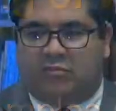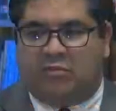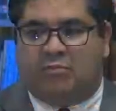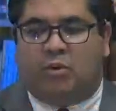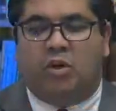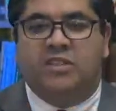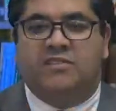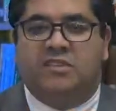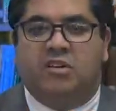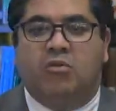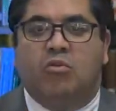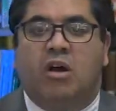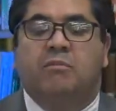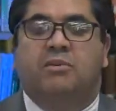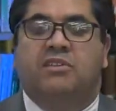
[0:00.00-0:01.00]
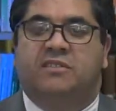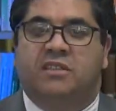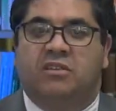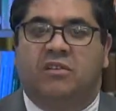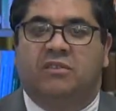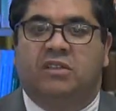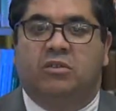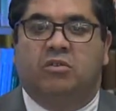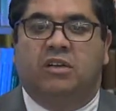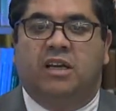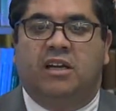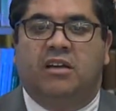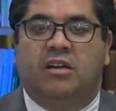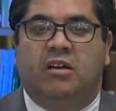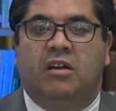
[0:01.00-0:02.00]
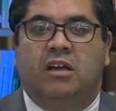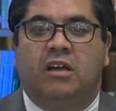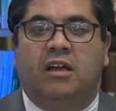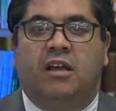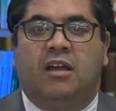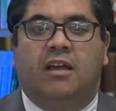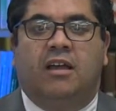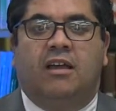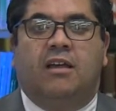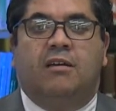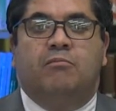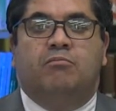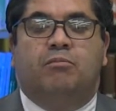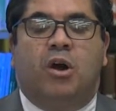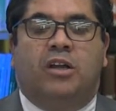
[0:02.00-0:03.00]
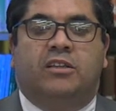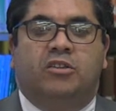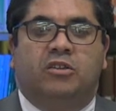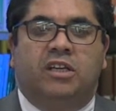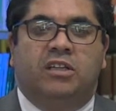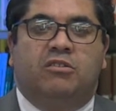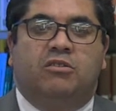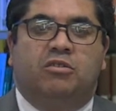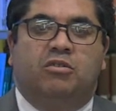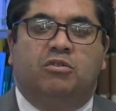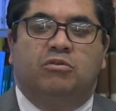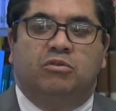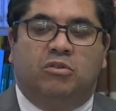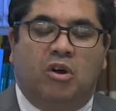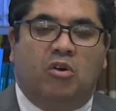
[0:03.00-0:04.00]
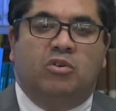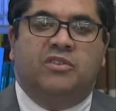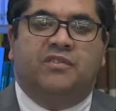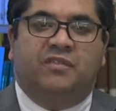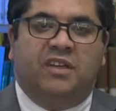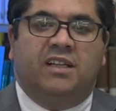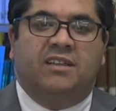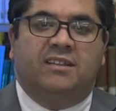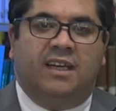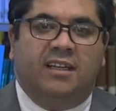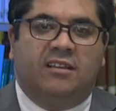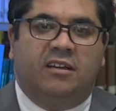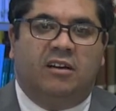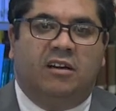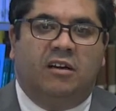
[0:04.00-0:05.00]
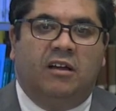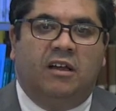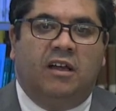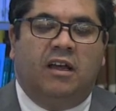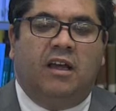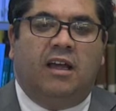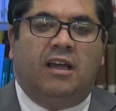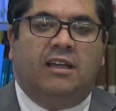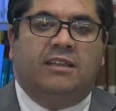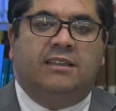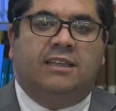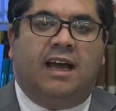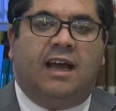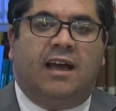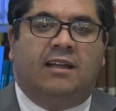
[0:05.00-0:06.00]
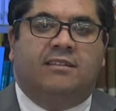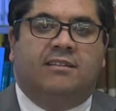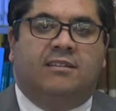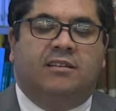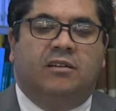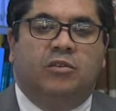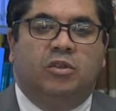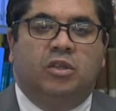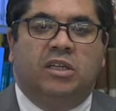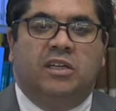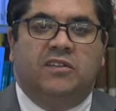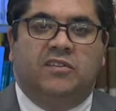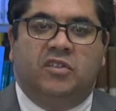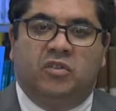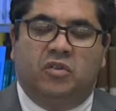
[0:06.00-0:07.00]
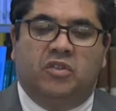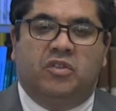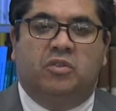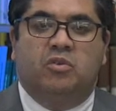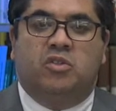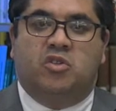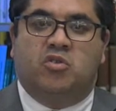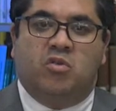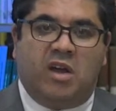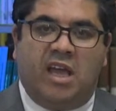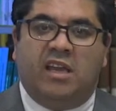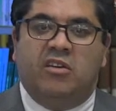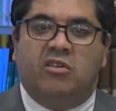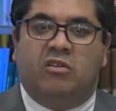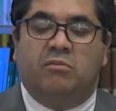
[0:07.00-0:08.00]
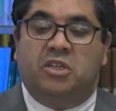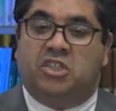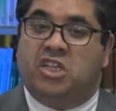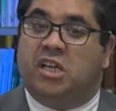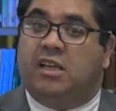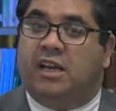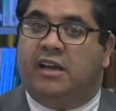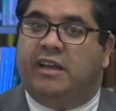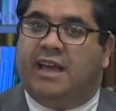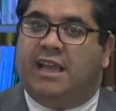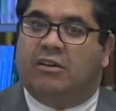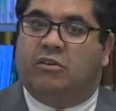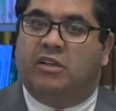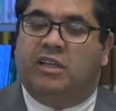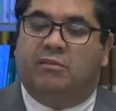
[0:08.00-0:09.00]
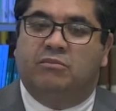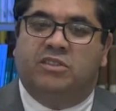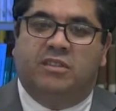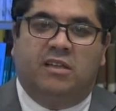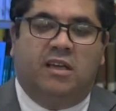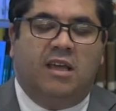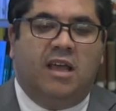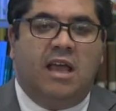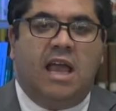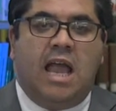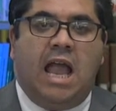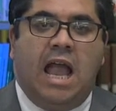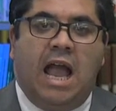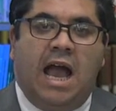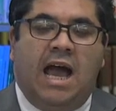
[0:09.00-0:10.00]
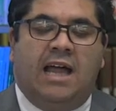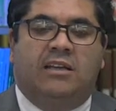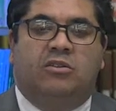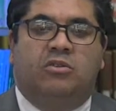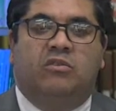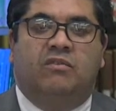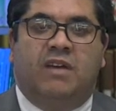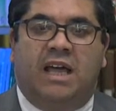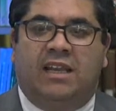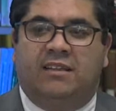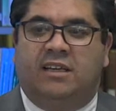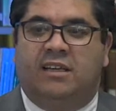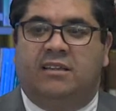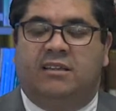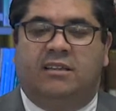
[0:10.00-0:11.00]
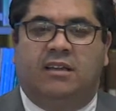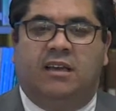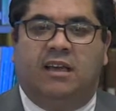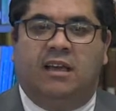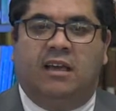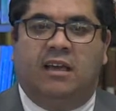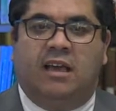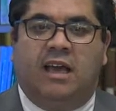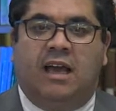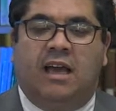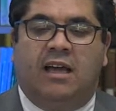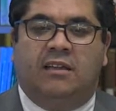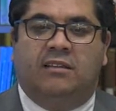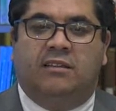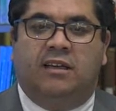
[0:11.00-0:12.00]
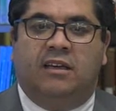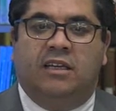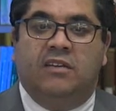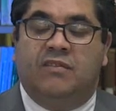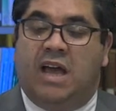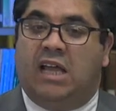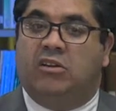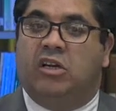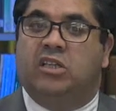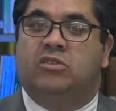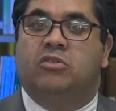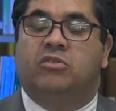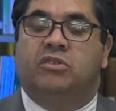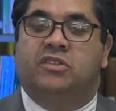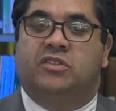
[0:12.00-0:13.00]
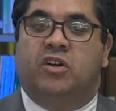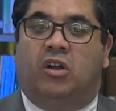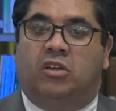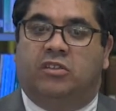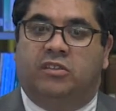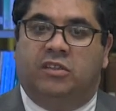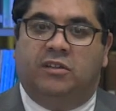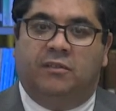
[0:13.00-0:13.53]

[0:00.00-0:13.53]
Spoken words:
0.01% of the total area. But you need those field data that is used to train your machine learning algorithms and to validate and evaluate your result.